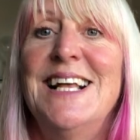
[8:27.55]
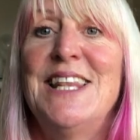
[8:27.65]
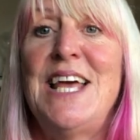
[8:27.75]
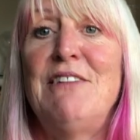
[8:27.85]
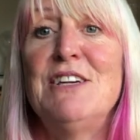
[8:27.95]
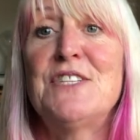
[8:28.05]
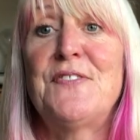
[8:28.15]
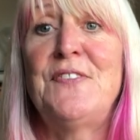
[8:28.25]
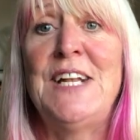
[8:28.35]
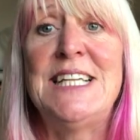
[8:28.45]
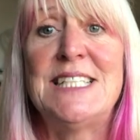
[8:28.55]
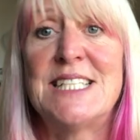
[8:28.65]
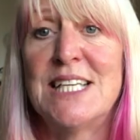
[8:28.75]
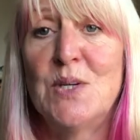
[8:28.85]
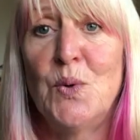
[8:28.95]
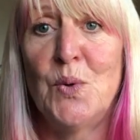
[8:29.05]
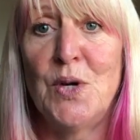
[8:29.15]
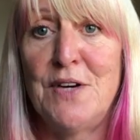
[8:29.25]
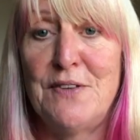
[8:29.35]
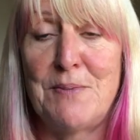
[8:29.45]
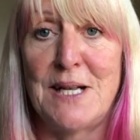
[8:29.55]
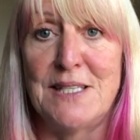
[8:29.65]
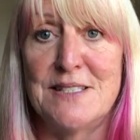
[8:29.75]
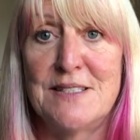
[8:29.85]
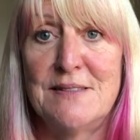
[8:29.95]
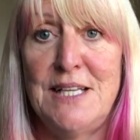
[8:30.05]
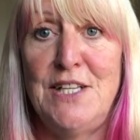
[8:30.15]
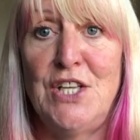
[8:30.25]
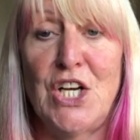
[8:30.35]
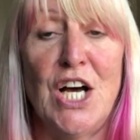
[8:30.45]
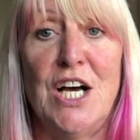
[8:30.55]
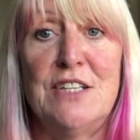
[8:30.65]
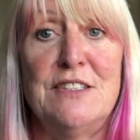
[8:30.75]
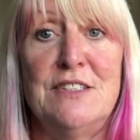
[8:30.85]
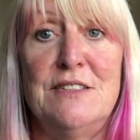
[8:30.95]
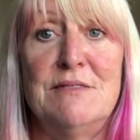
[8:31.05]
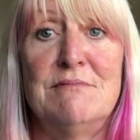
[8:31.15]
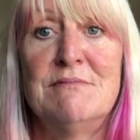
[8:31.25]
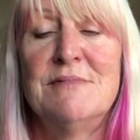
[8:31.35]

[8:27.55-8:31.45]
there is flint all over the place. In the garden,